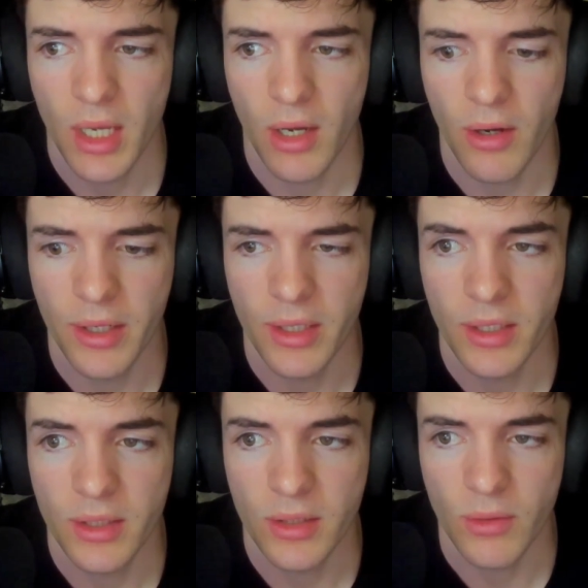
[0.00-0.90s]
on
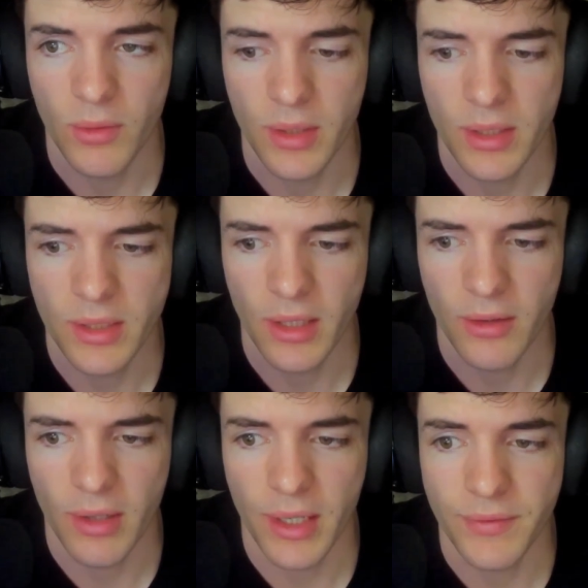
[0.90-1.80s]

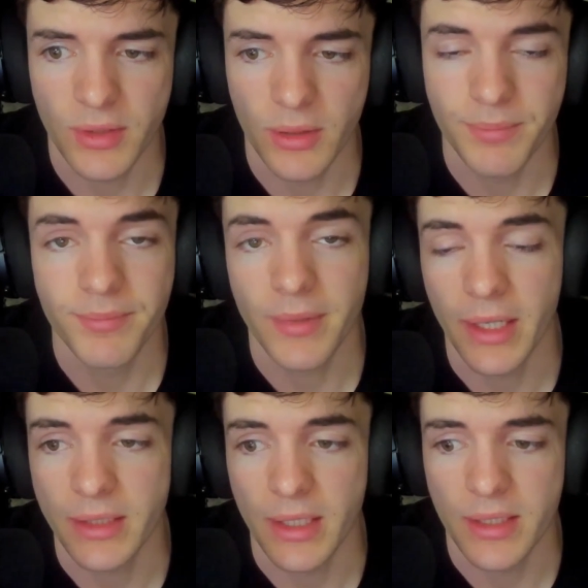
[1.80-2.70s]
Cointelegraph, so
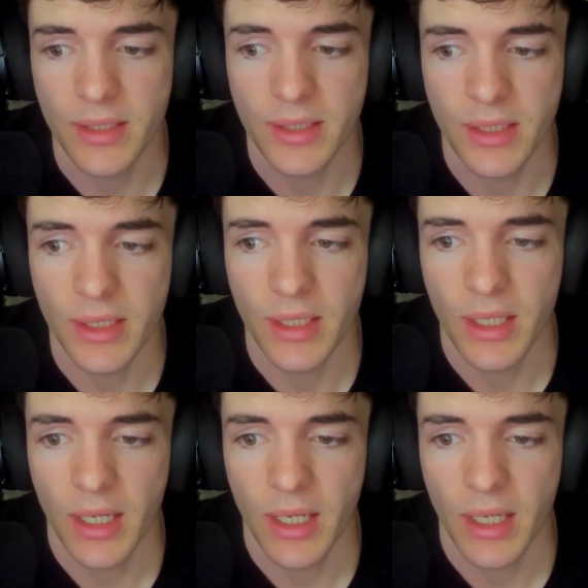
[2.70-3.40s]
that's nice to see.